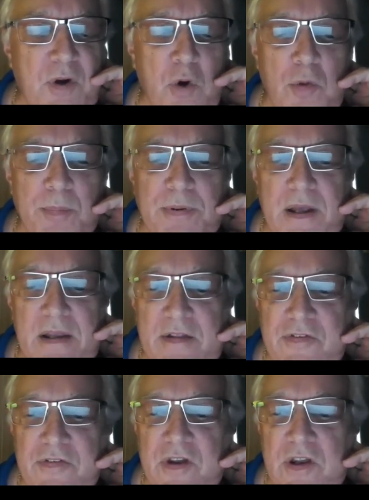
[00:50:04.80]
Coldplay,
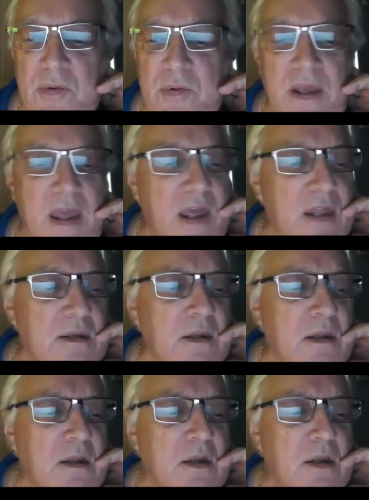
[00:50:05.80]
let's see you again.